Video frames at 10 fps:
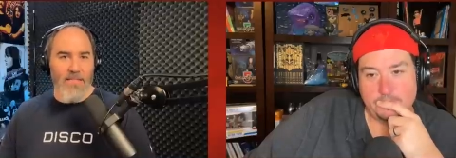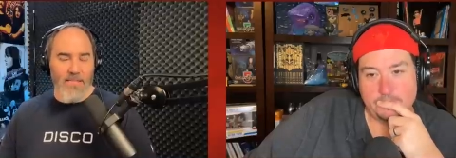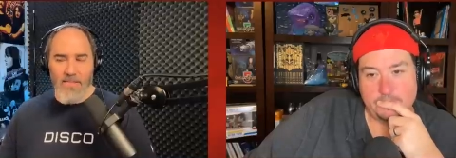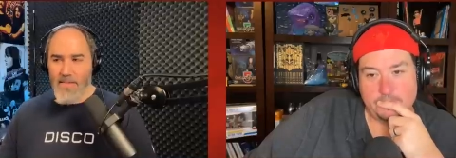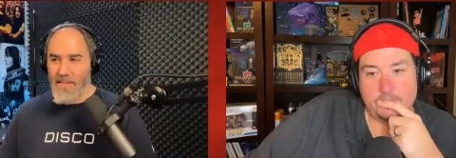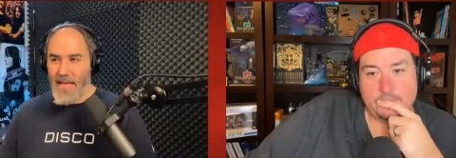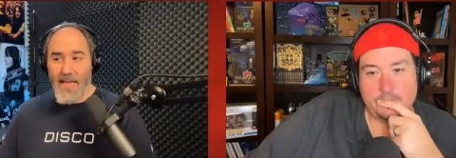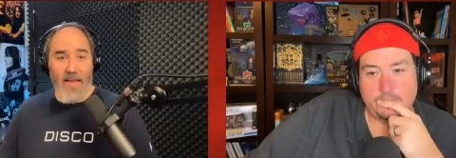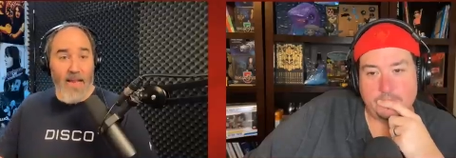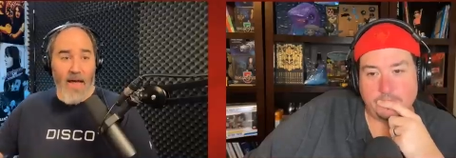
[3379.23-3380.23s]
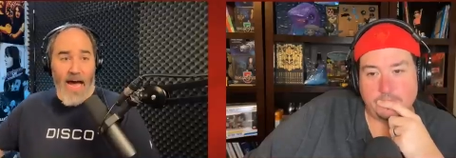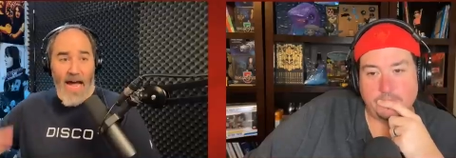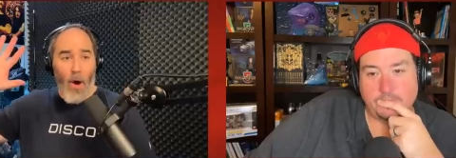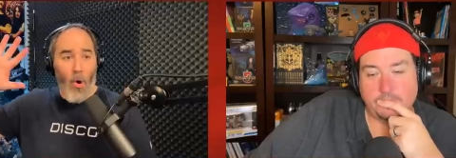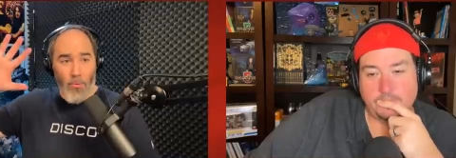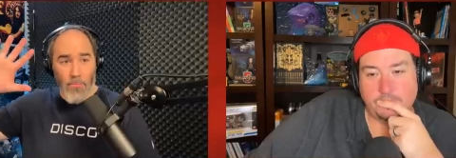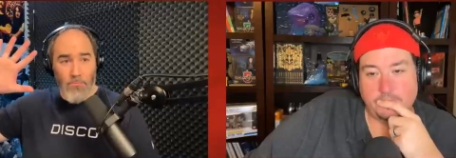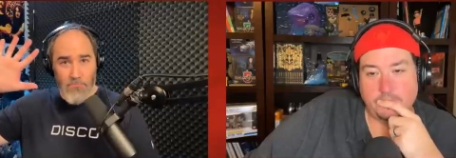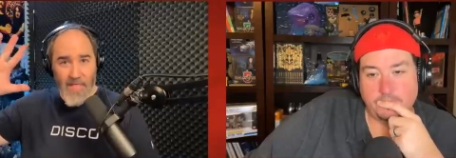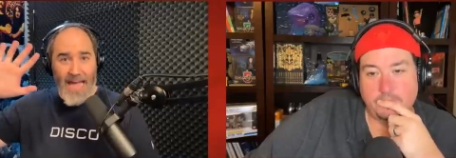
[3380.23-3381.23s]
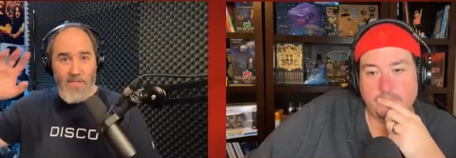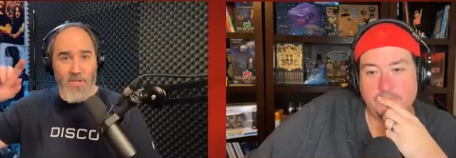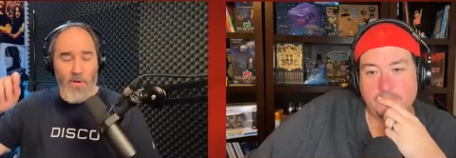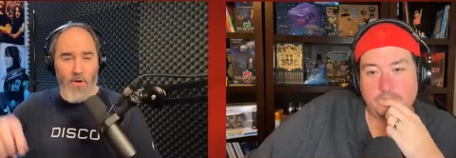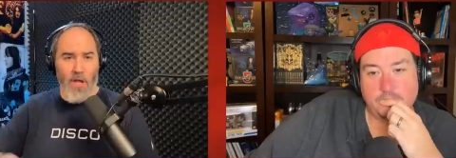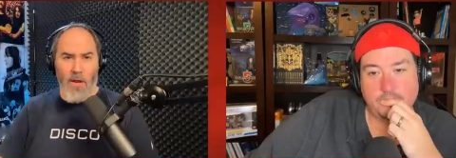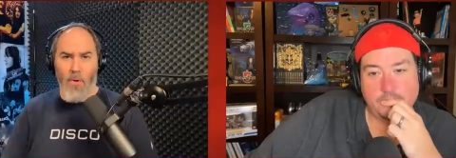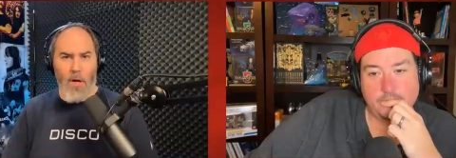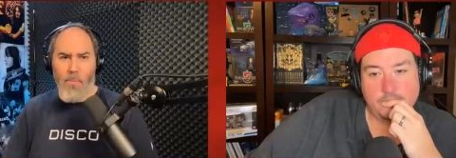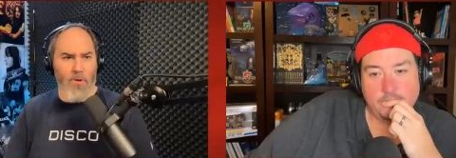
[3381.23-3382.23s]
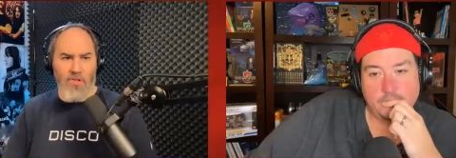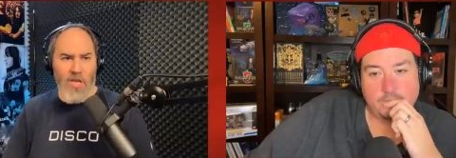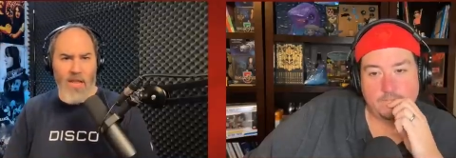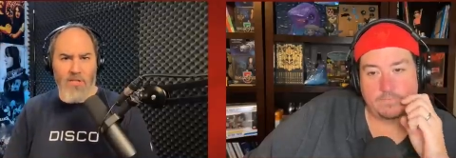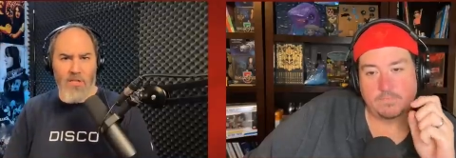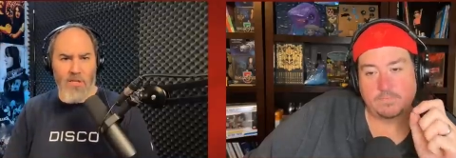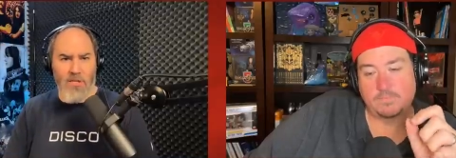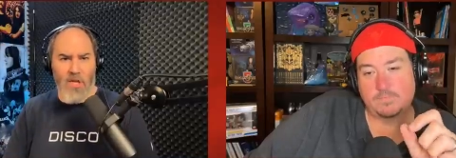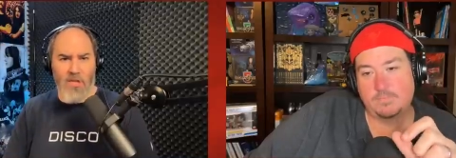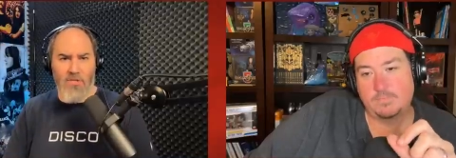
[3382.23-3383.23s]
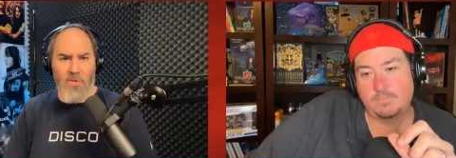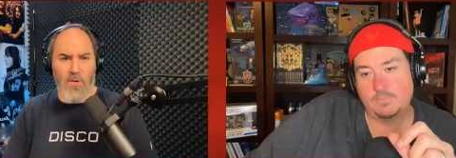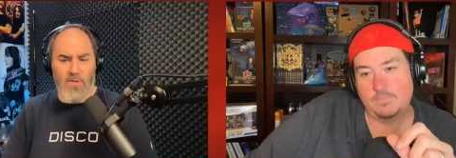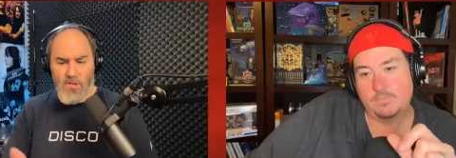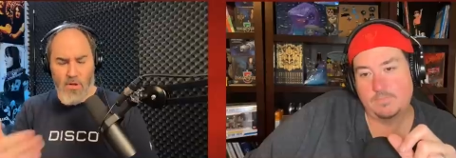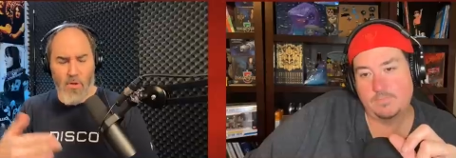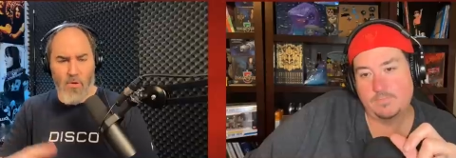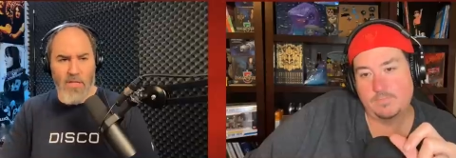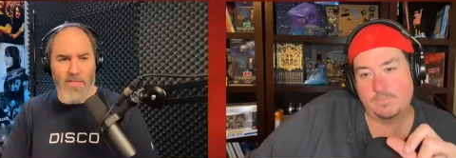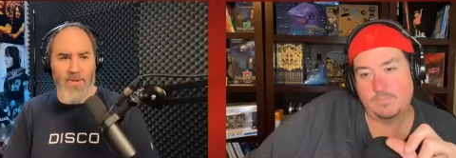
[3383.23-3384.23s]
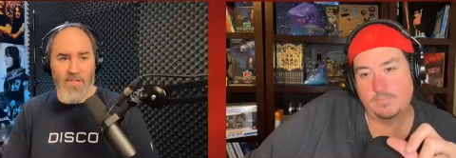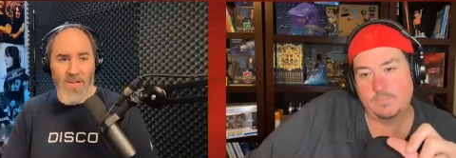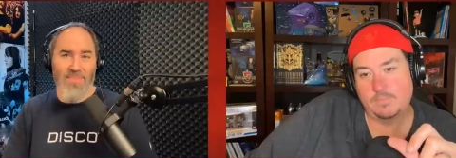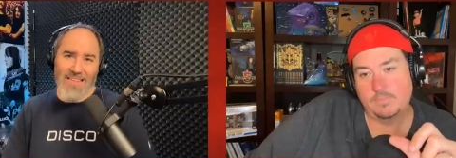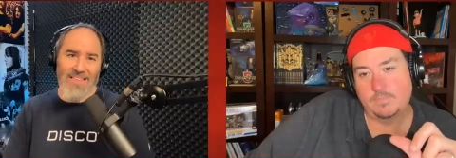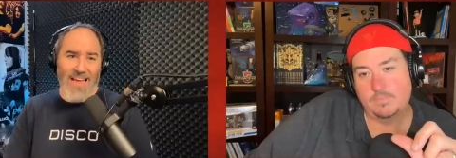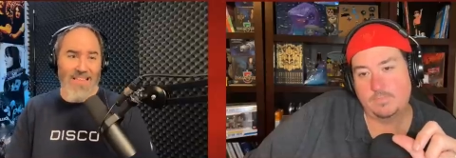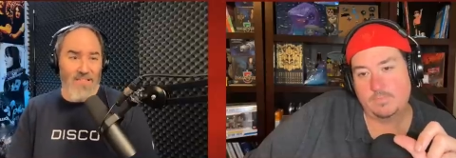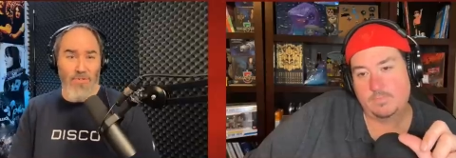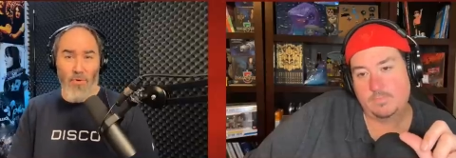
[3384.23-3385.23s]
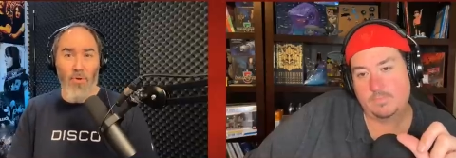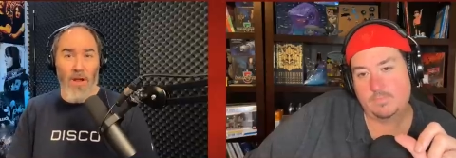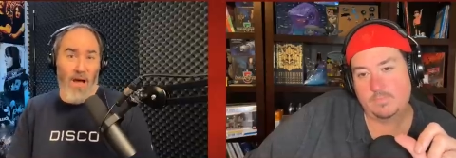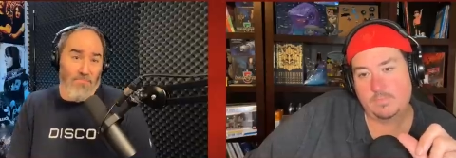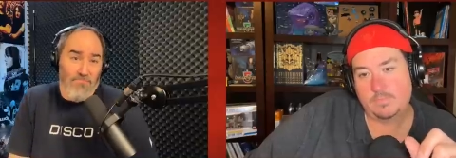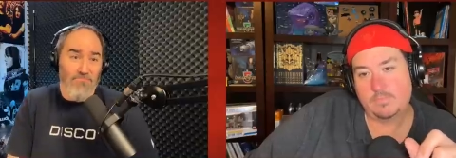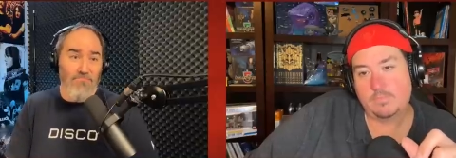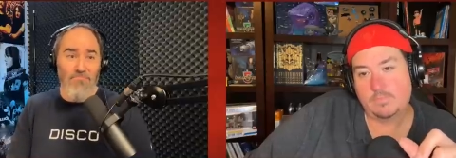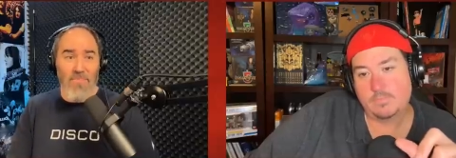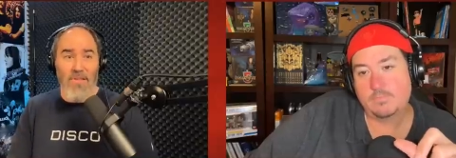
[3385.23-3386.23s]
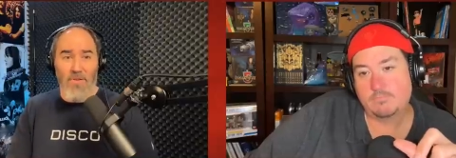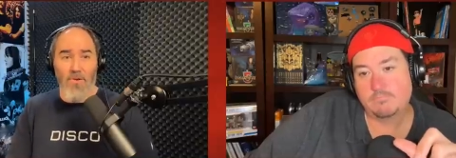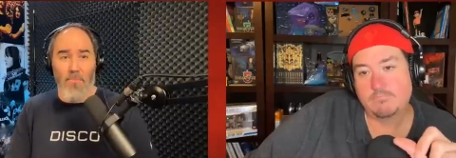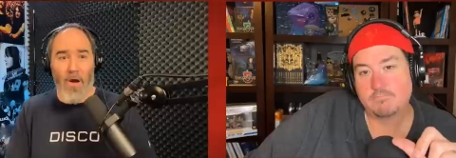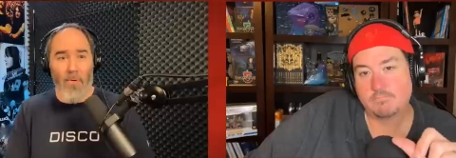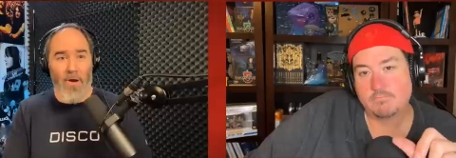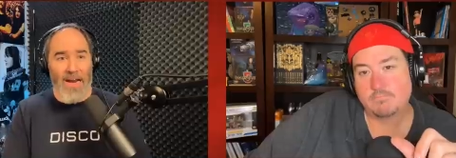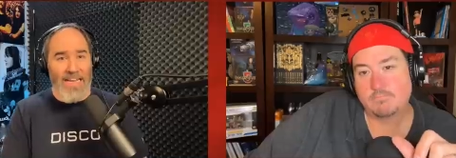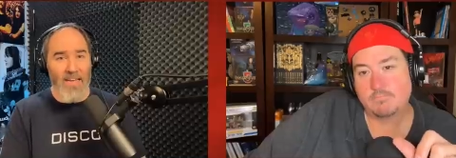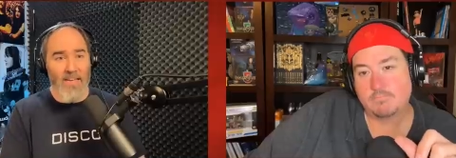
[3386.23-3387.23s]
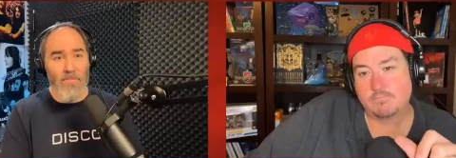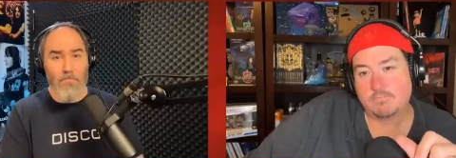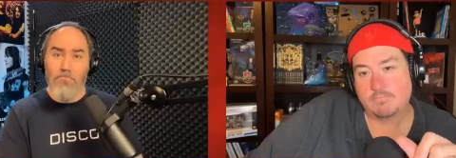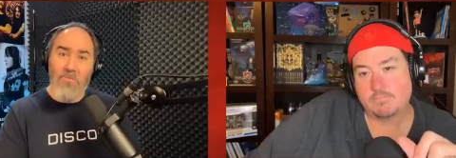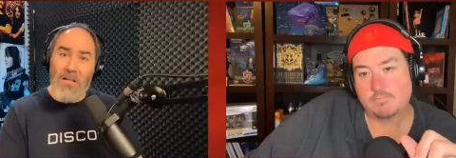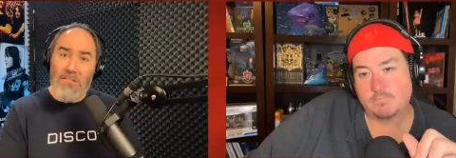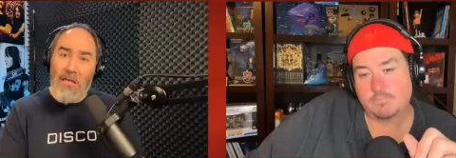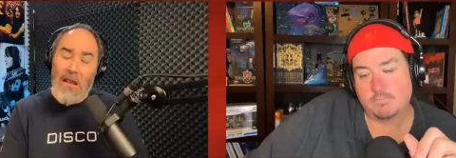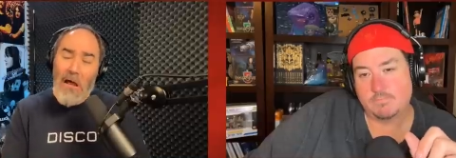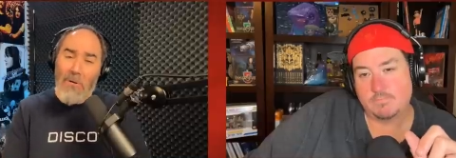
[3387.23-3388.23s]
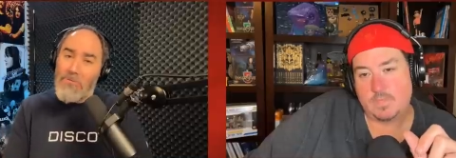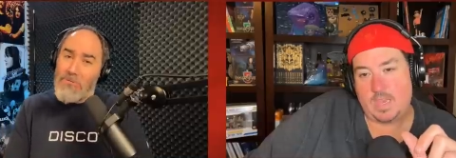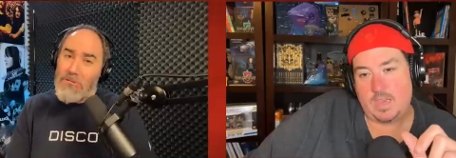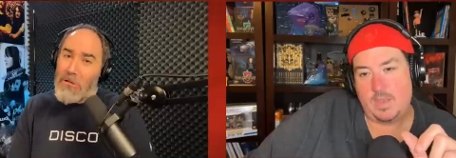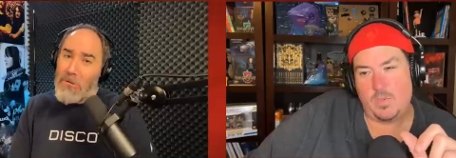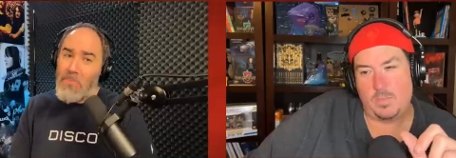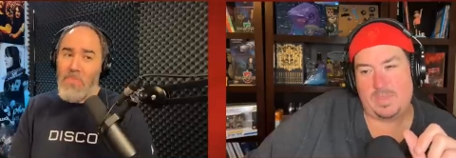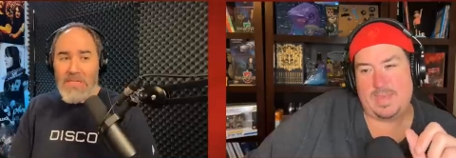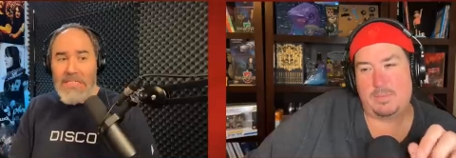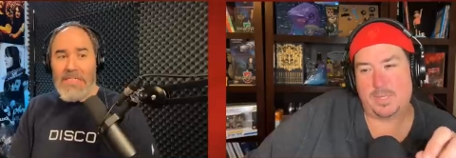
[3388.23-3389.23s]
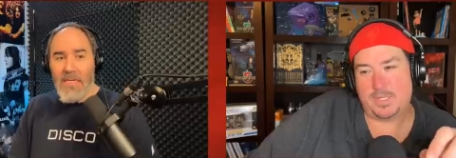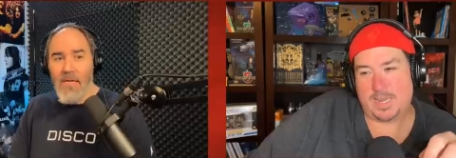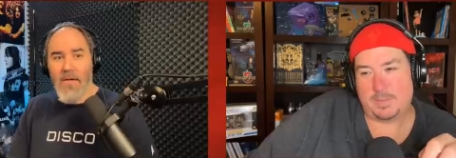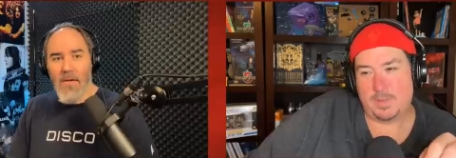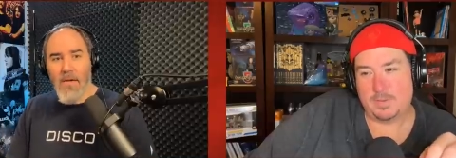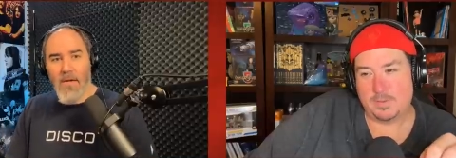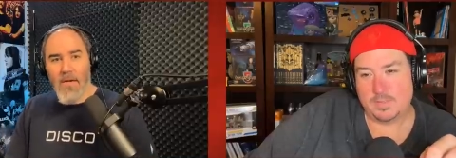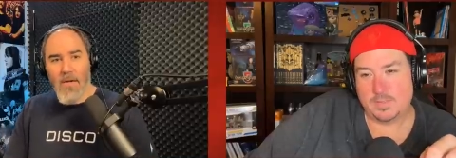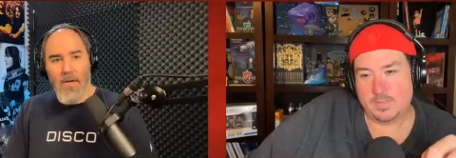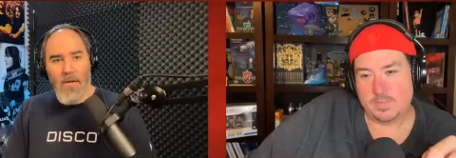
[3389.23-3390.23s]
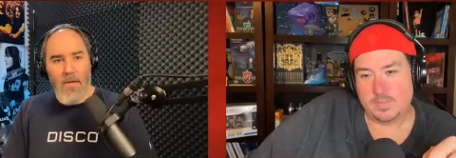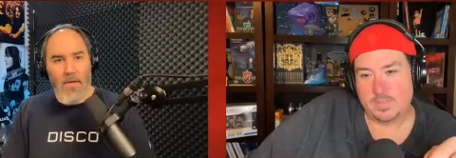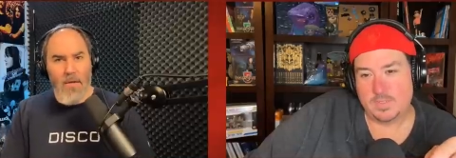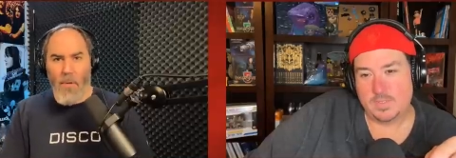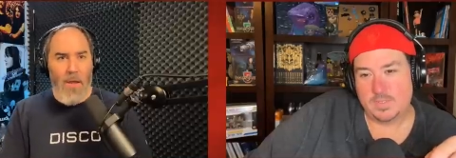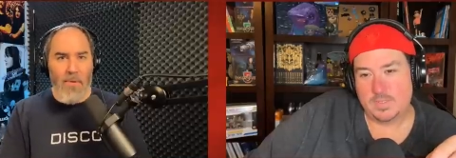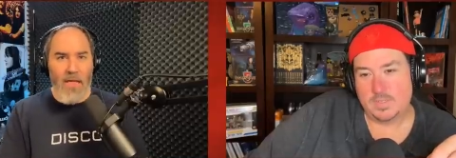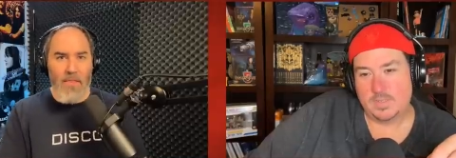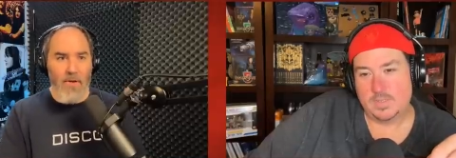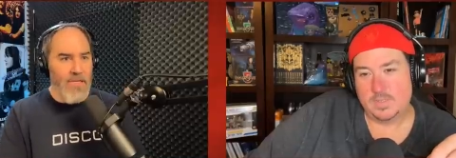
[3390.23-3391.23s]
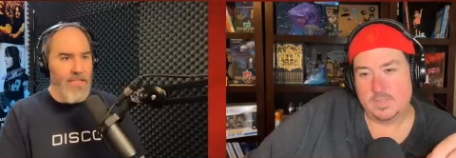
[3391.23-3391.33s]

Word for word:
Speaker 1: is the thing. And, and I own that. So when you're like, how come they're saying it's like this and it's still only this much time? Because I screwed up to a point where I needed to cut that out. Yeah, so it won't be that much time though. No, maybe like thirty